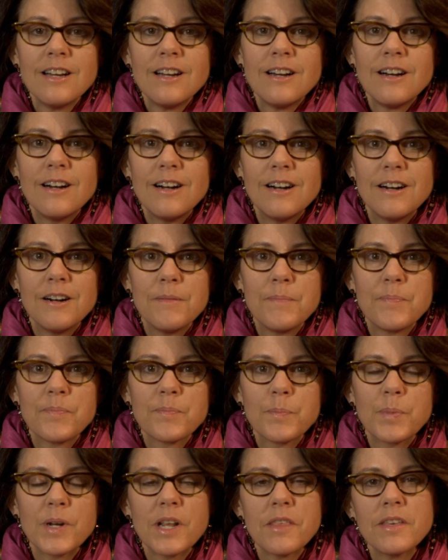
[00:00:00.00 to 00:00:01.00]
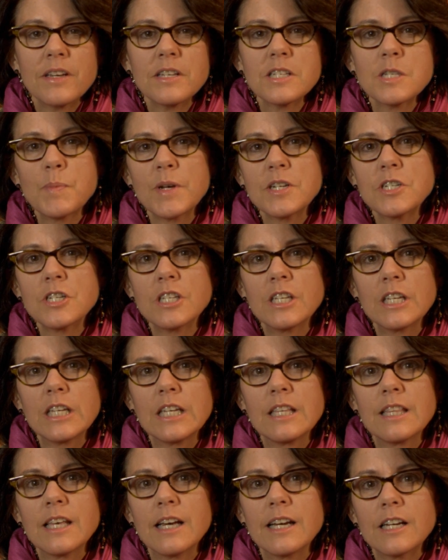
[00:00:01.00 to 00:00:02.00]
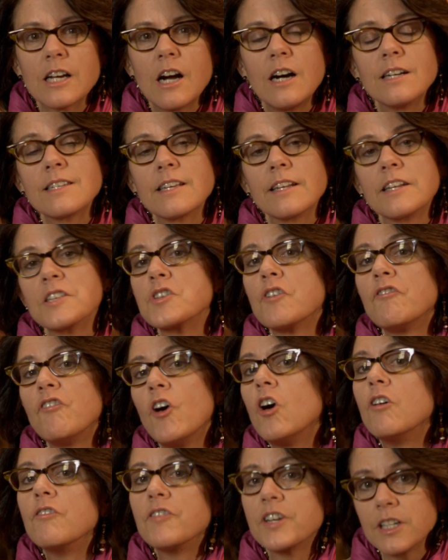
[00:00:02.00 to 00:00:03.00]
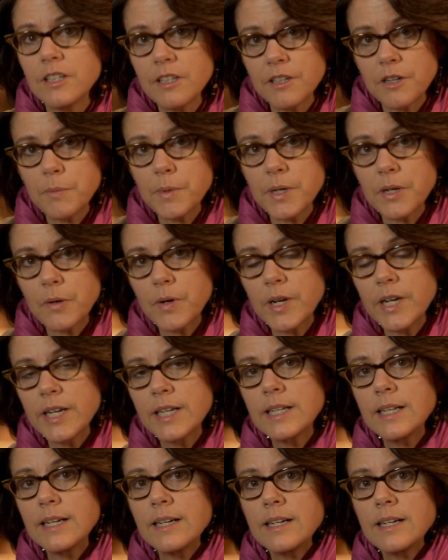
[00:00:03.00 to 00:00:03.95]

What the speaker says: But I think especially that content is evolving a little bit, right?